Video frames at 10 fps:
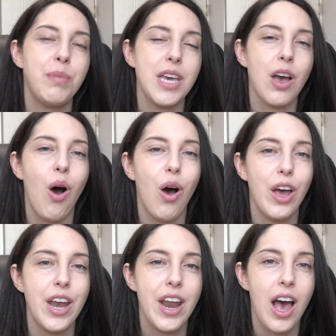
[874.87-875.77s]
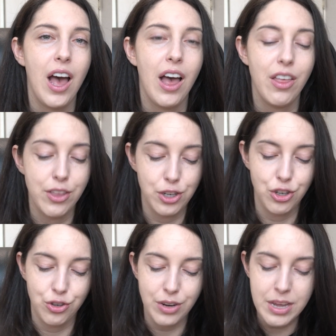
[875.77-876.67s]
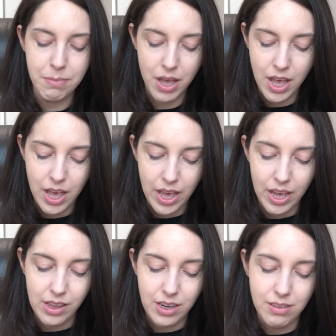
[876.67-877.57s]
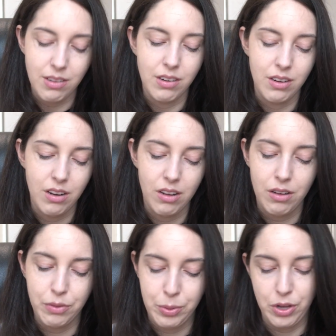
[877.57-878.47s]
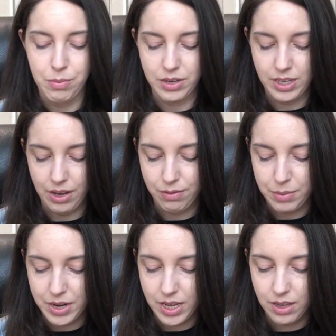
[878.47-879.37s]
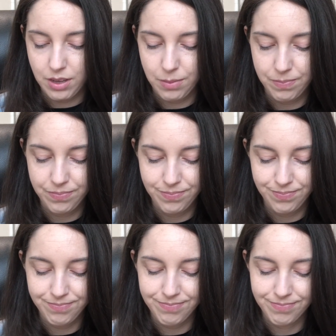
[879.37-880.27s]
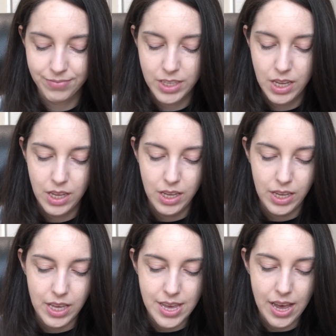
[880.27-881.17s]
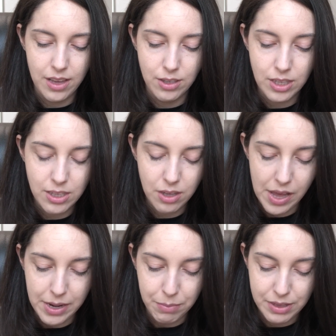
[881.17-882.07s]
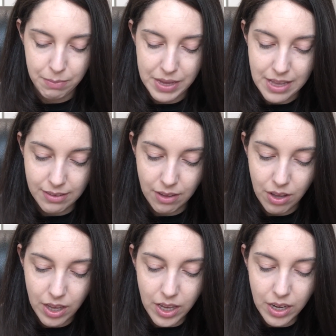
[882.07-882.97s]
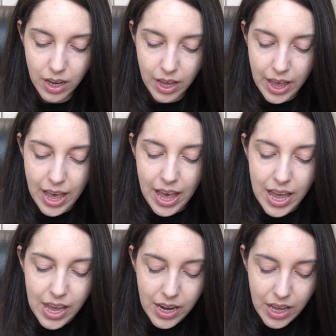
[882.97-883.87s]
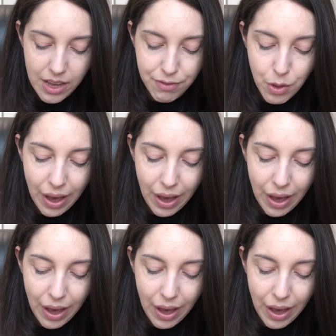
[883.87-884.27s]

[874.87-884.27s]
be on uh, the stream. And that is an awful Pokemon to get from an egg. Hmm yeah, so let's go ahead and put something else on. And if you